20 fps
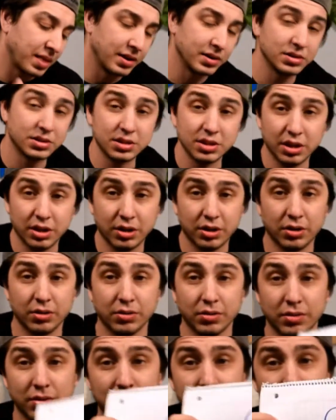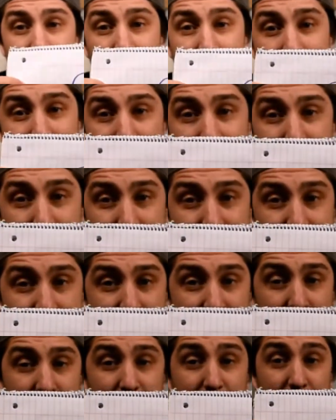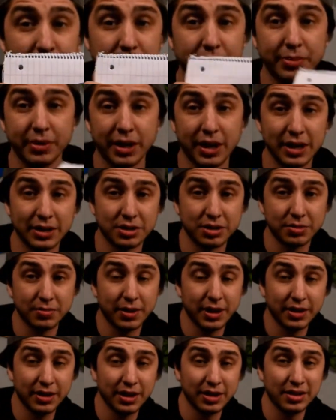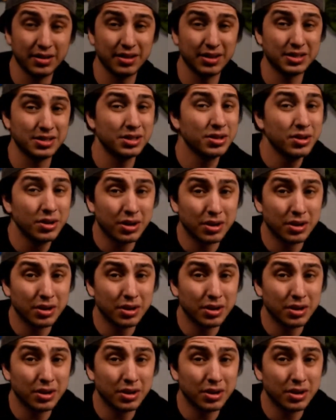So that question hopefully will be answered by the end of this,